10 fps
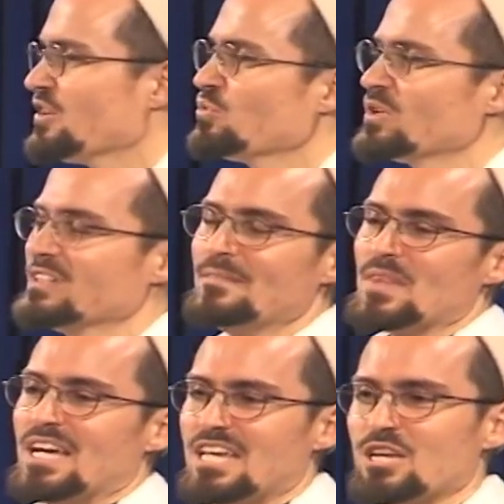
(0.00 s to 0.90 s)
other
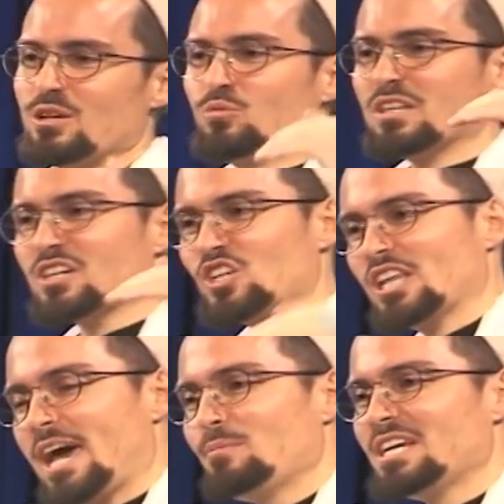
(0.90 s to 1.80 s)
words, it, when the
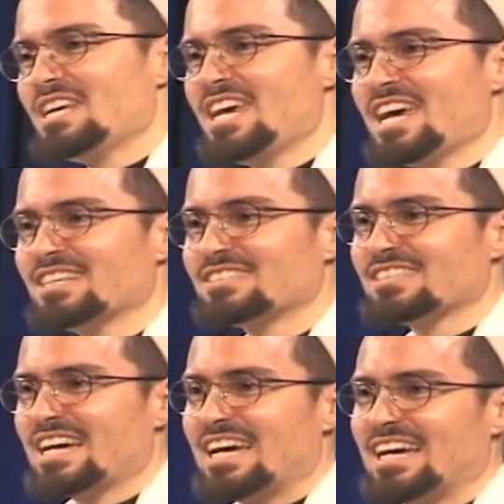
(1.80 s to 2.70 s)
calamity hits,
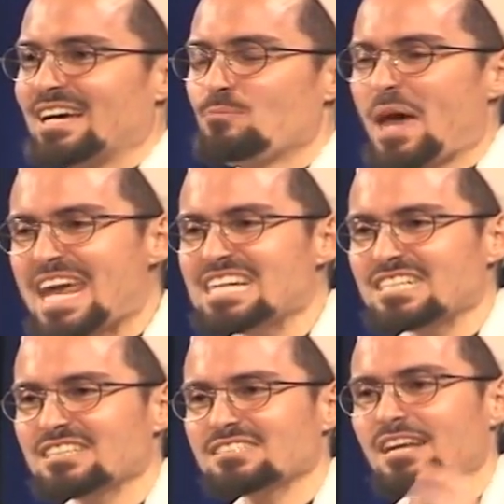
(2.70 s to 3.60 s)

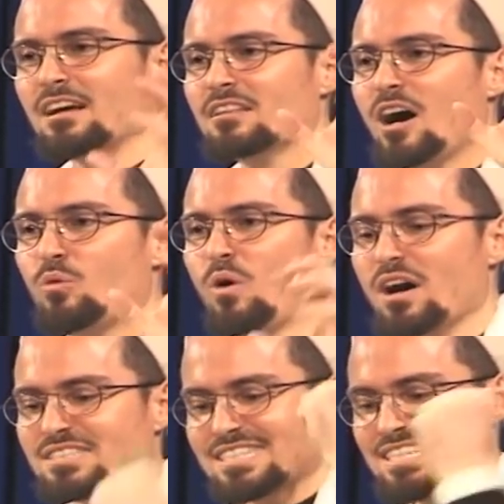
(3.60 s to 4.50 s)
patience that Allah
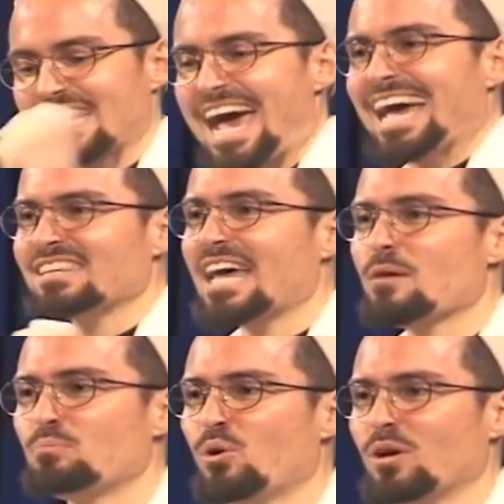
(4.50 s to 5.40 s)
wants is at
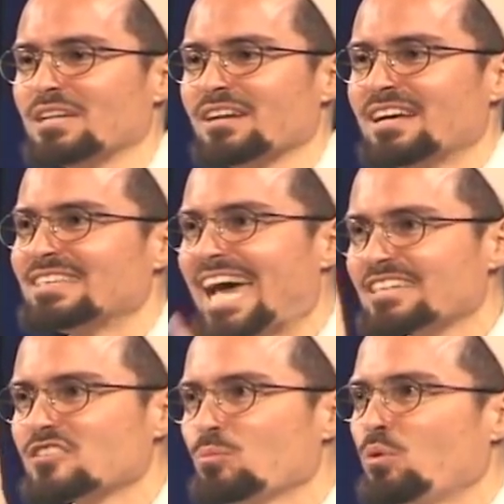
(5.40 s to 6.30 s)
that point.
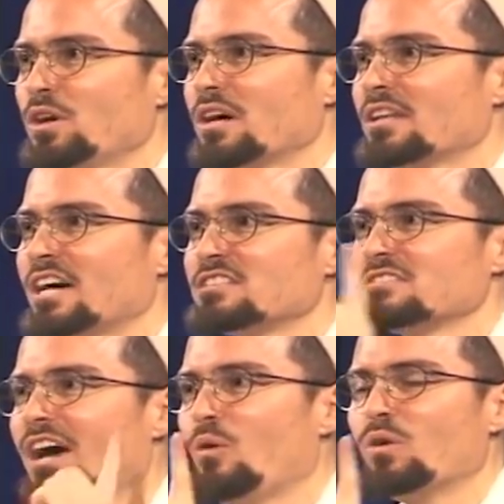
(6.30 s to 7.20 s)
That's the point Allah does
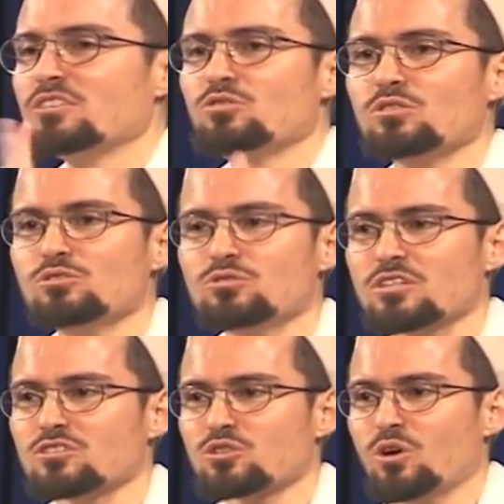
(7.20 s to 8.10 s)
not want you to lose
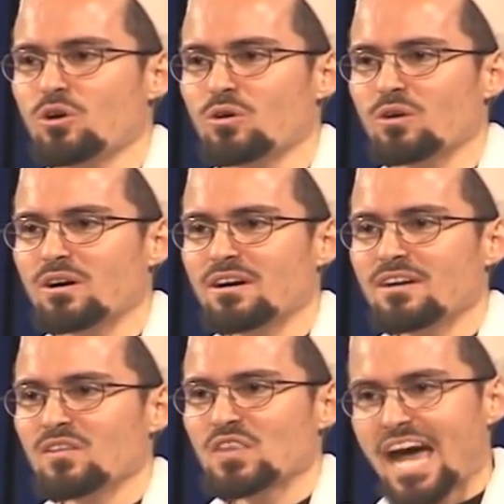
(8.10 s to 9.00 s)
control.
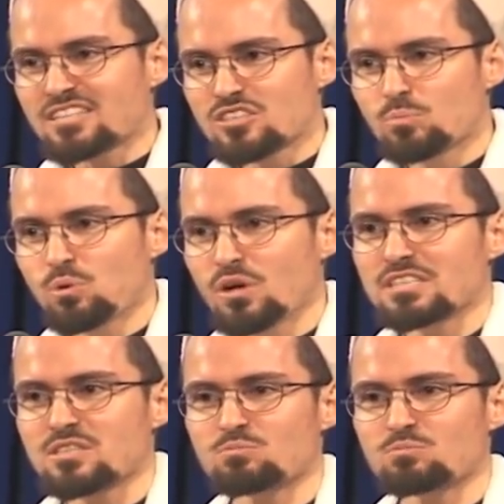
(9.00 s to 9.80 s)
That's the point to